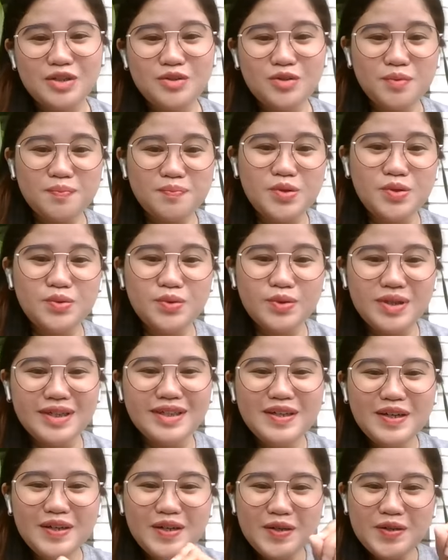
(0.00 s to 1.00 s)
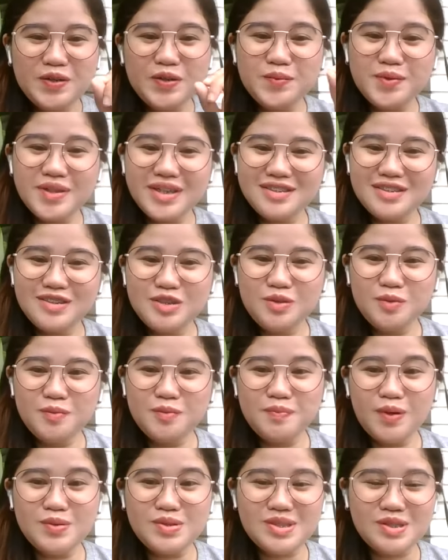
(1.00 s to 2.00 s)
group who would do
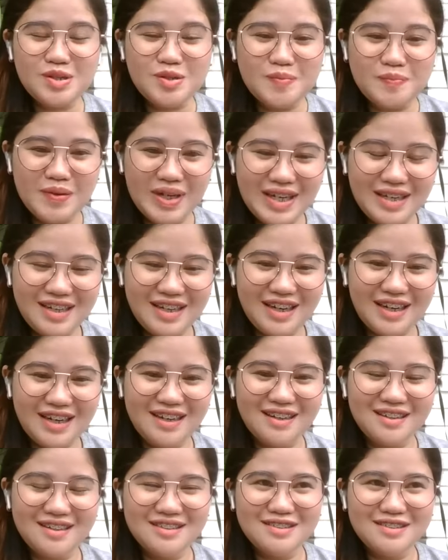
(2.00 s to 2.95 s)
poster making.